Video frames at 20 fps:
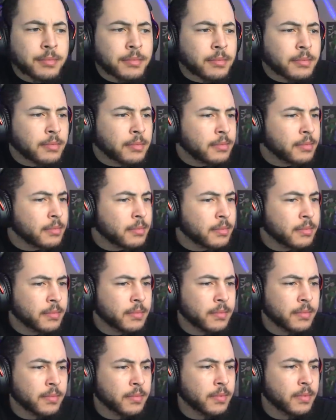
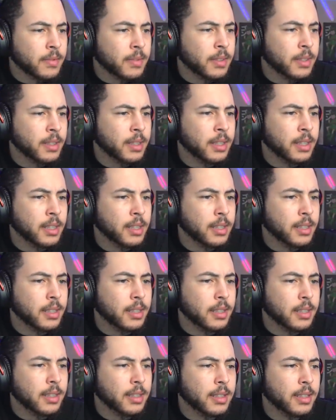
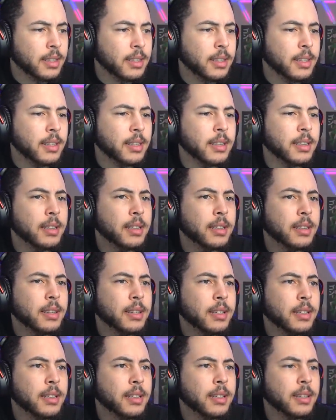
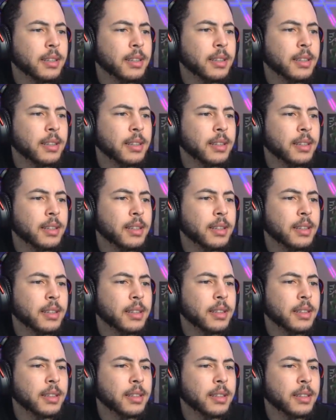
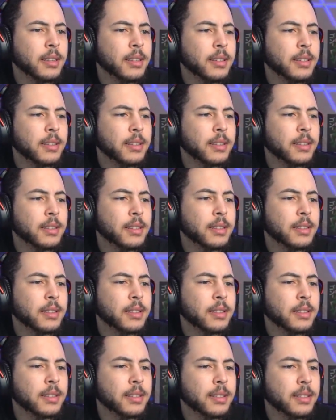
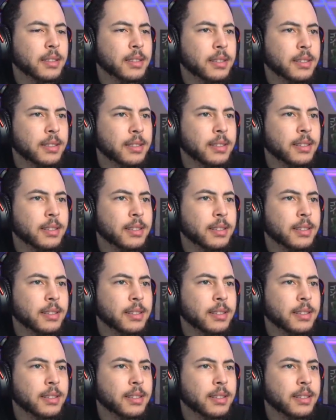[no speech]